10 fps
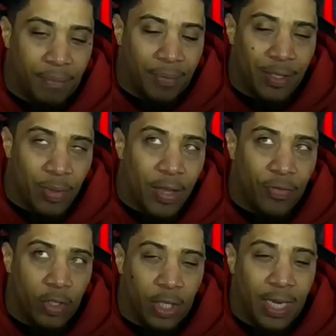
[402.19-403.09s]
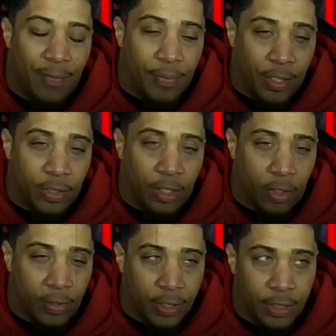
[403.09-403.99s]
that's why I feel it can have a bigger theater
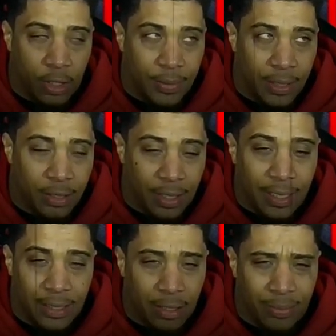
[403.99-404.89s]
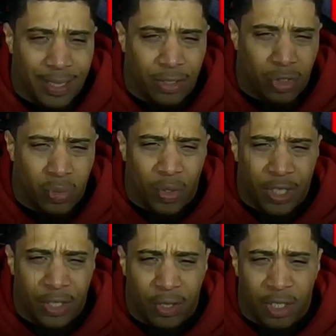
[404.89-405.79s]
release though, because like I said, there's about
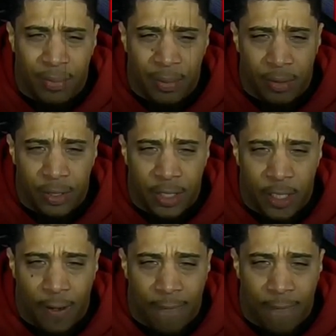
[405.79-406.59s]
twenty to thirty people in there,